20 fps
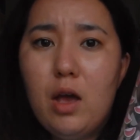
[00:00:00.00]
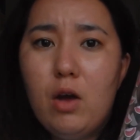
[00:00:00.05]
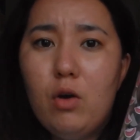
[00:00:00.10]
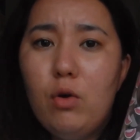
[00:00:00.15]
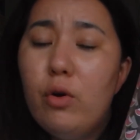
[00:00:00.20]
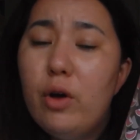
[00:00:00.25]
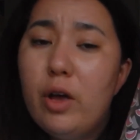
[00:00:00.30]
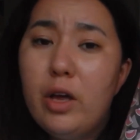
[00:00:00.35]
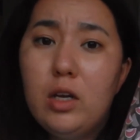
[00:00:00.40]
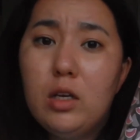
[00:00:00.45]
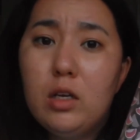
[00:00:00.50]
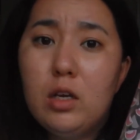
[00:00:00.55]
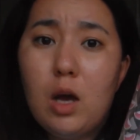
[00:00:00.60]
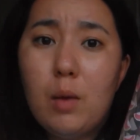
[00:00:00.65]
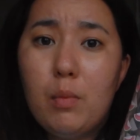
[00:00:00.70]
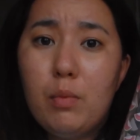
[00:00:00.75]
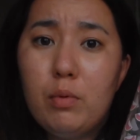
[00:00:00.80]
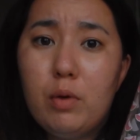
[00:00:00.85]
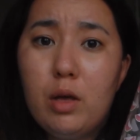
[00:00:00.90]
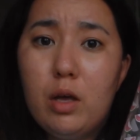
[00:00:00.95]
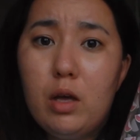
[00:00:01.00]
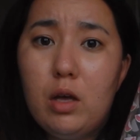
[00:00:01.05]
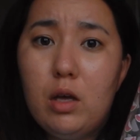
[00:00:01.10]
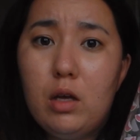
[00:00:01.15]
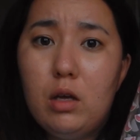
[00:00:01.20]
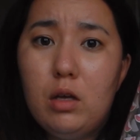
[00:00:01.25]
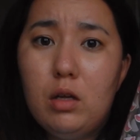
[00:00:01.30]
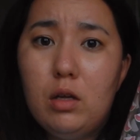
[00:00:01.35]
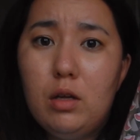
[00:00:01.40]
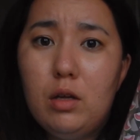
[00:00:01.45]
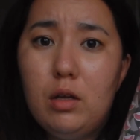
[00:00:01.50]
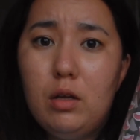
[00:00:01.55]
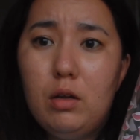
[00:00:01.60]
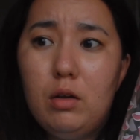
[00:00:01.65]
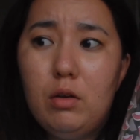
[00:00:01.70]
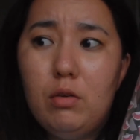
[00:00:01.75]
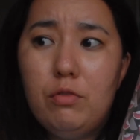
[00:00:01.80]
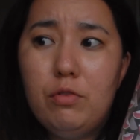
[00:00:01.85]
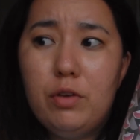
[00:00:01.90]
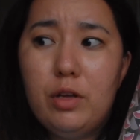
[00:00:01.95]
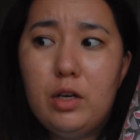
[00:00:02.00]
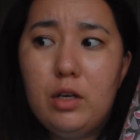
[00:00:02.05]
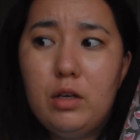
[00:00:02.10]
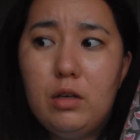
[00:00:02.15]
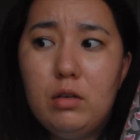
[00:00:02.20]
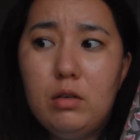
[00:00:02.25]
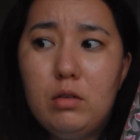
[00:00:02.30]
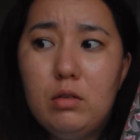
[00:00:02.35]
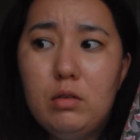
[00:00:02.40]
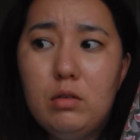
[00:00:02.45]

or any cup of any